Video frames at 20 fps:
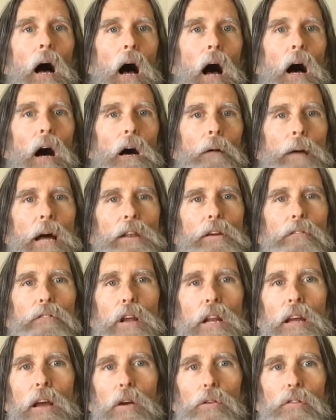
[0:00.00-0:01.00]
Um, I do
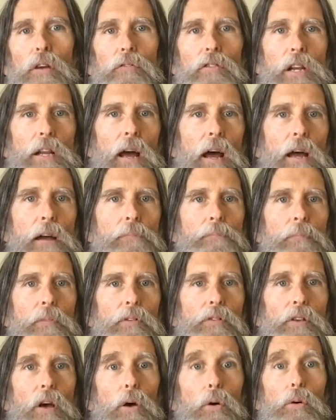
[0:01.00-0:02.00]
videos every day,
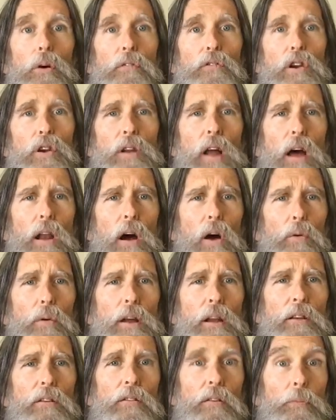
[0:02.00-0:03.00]
so if you're not
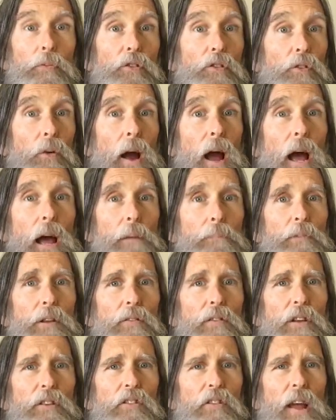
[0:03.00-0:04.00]
already subscribed to
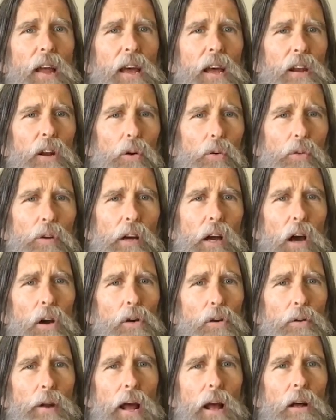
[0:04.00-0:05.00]
the channel,
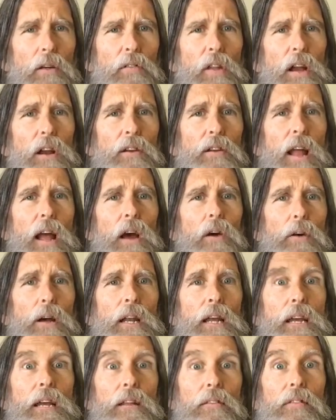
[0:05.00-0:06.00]
go down there now
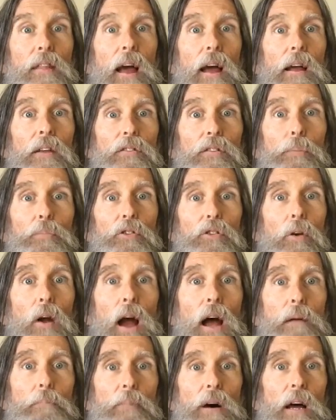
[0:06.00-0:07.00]
and hit that
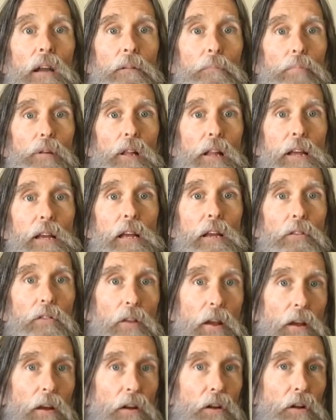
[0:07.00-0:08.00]
subscribe button, please.
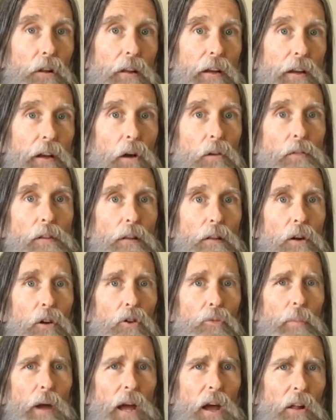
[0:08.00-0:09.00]
Then click on the
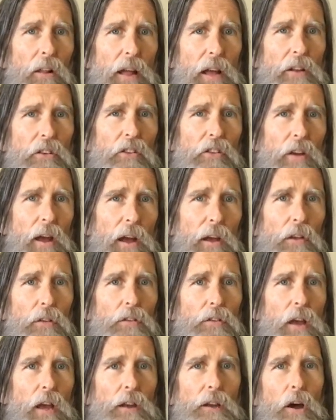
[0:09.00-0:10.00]
little bell and check
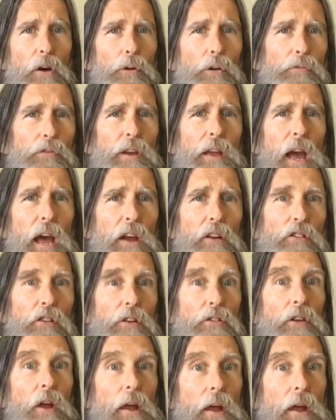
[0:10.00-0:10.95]
send notifications.